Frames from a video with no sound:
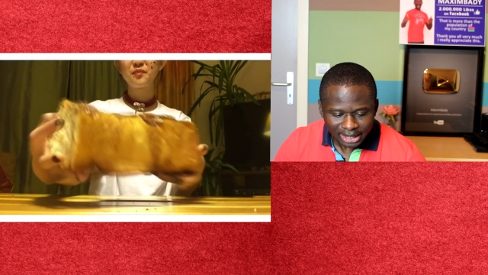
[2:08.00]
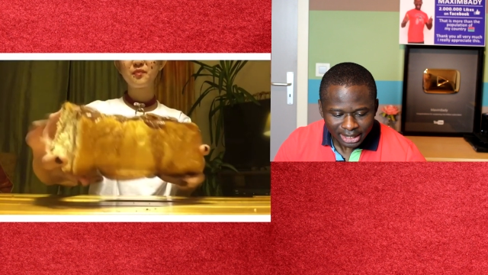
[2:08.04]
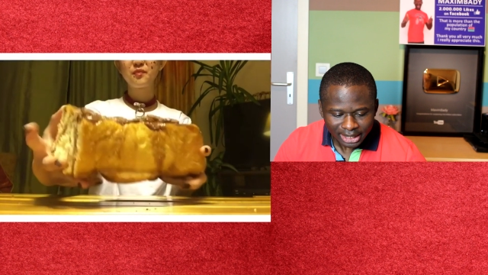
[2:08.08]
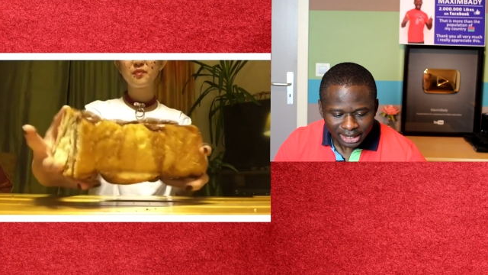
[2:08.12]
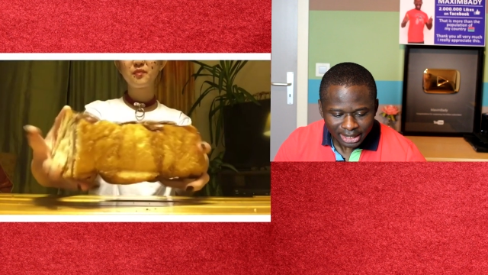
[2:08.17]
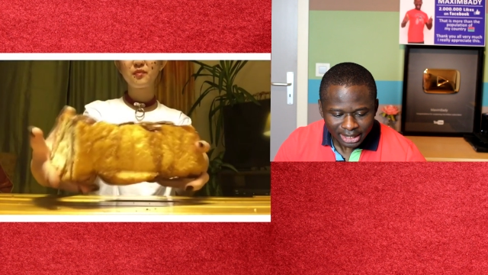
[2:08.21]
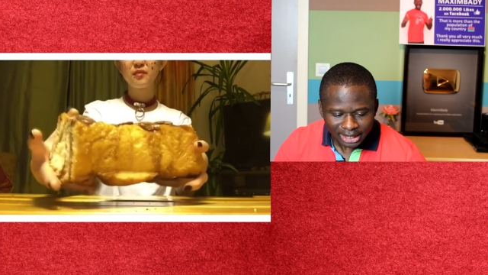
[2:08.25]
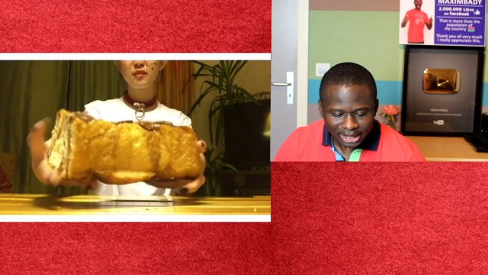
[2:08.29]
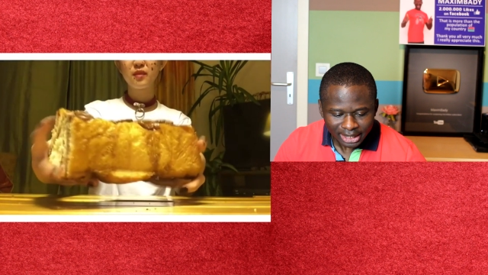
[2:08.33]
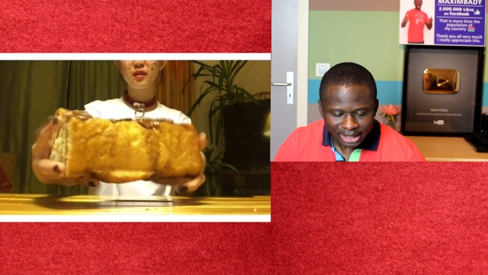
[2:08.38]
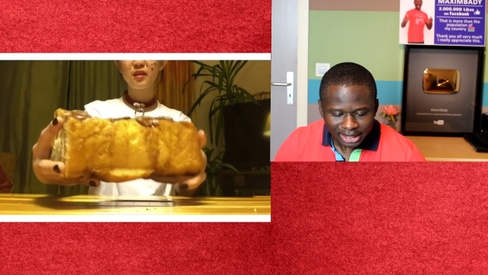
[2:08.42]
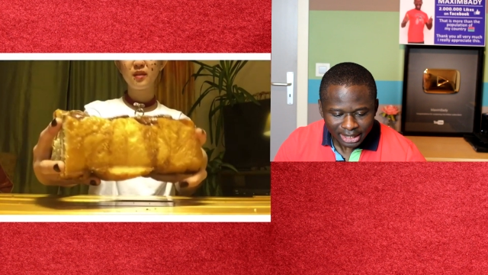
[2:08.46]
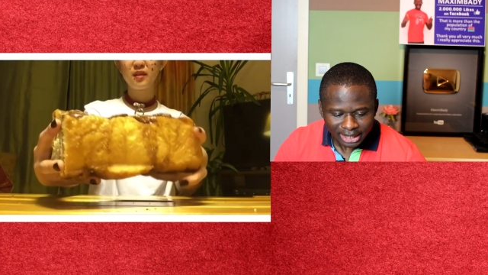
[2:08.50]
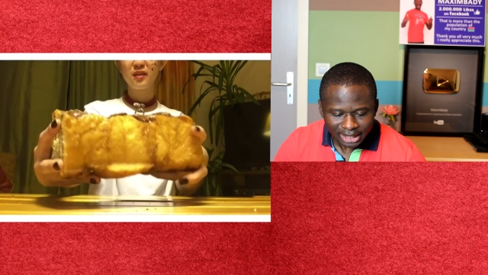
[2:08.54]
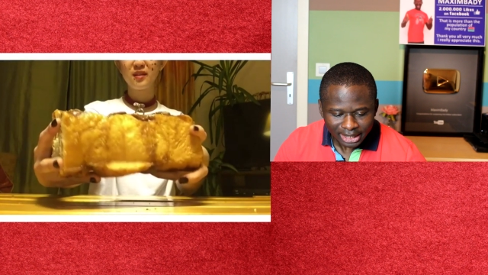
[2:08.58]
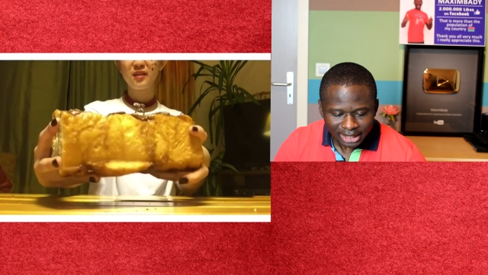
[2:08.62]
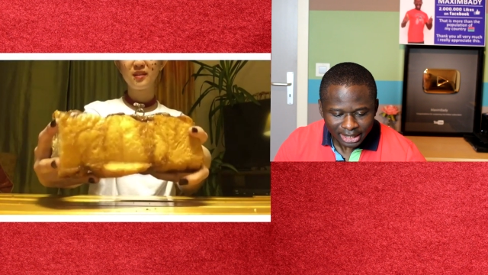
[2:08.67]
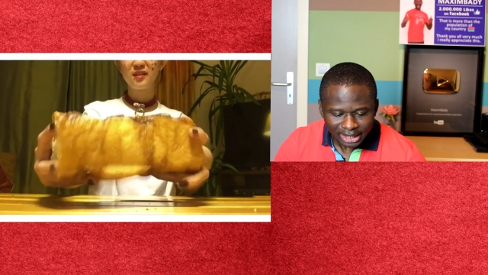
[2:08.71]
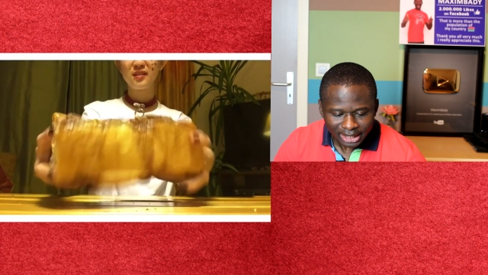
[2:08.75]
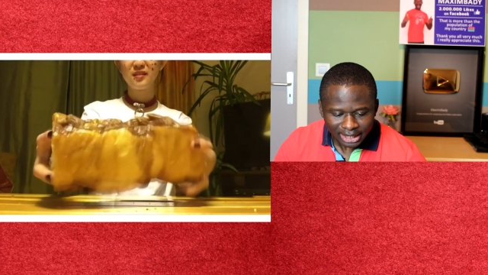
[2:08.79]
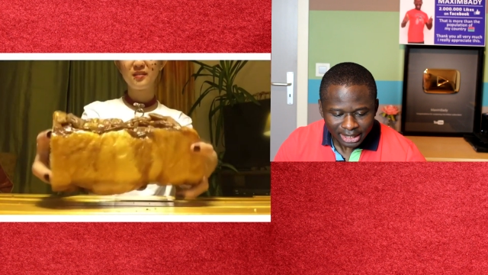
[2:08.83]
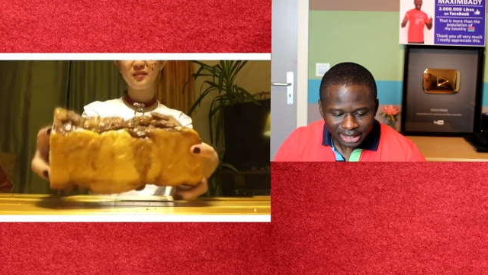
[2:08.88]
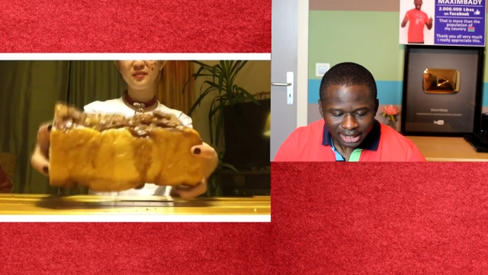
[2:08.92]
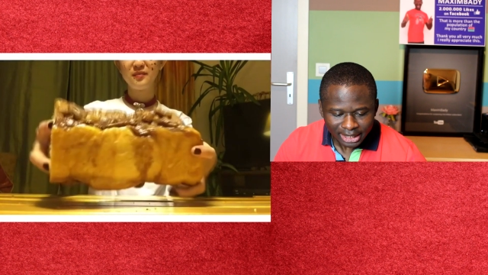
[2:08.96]

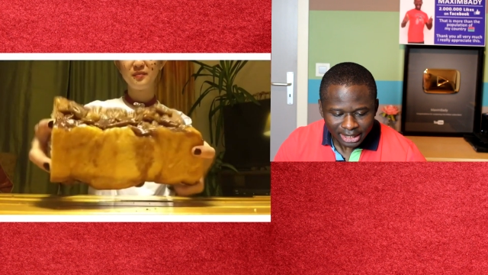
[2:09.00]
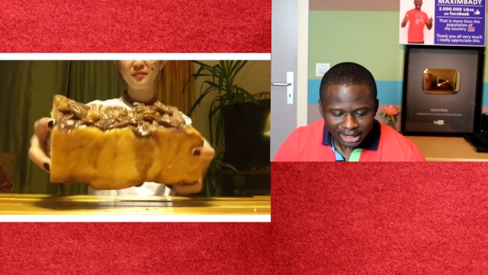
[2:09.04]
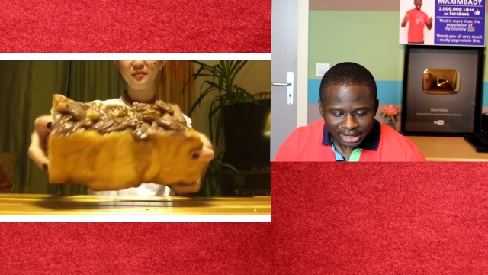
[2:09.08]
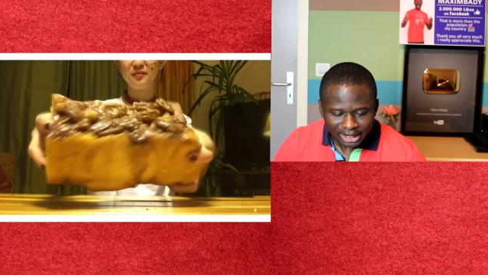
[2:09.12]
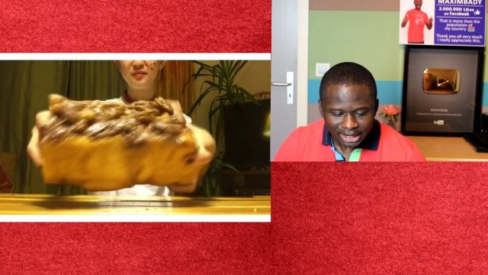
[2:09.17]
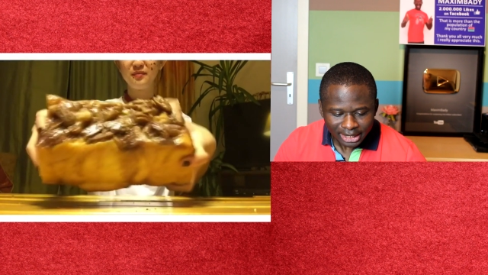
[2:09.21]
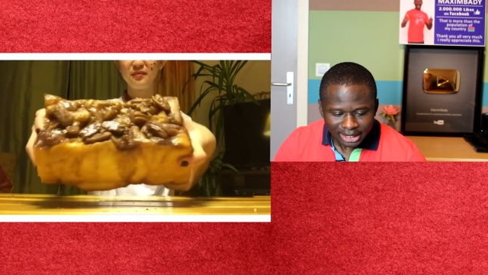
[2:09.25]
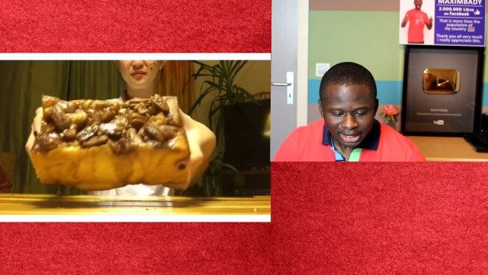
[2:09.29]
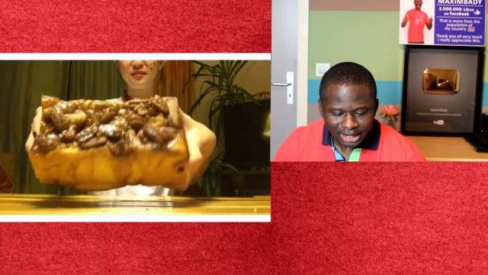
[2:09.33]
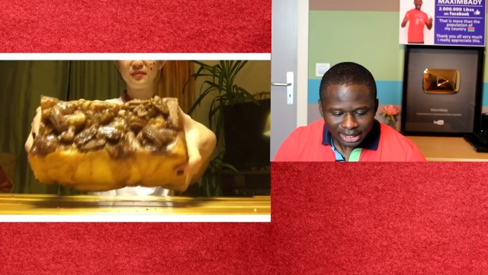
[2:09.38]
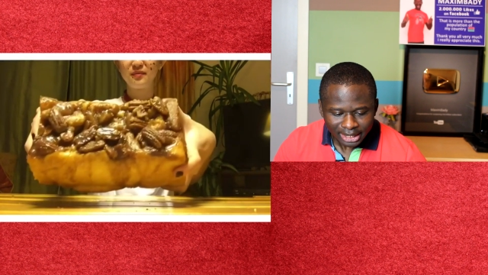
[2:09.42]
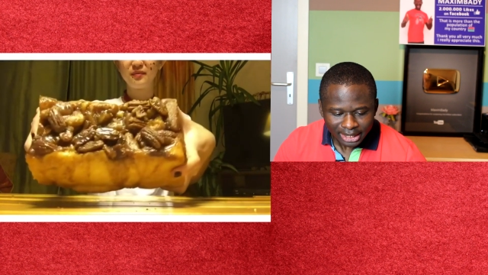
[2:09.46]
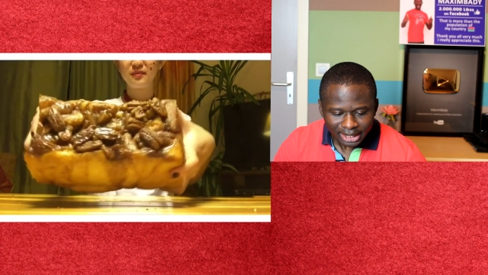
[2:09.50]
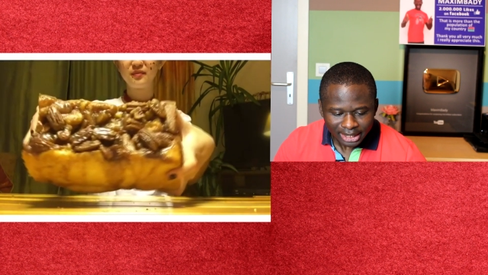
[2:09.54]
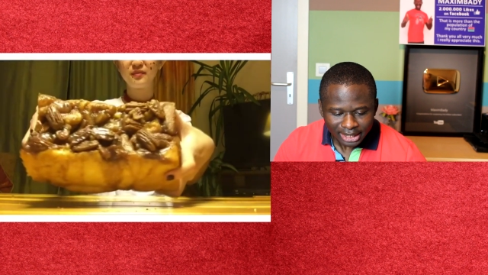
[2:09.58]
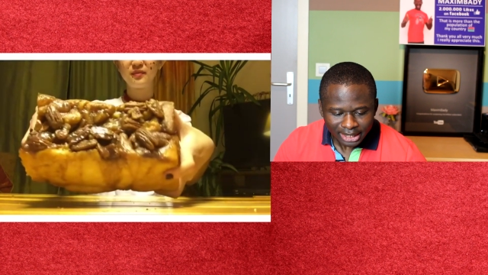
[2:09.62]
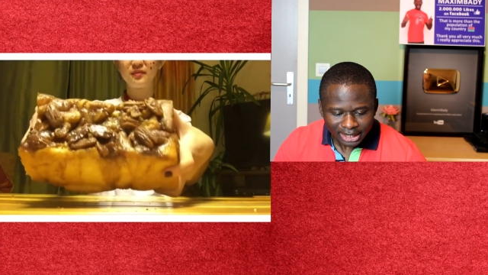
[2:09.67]
No one is speaking in this clip.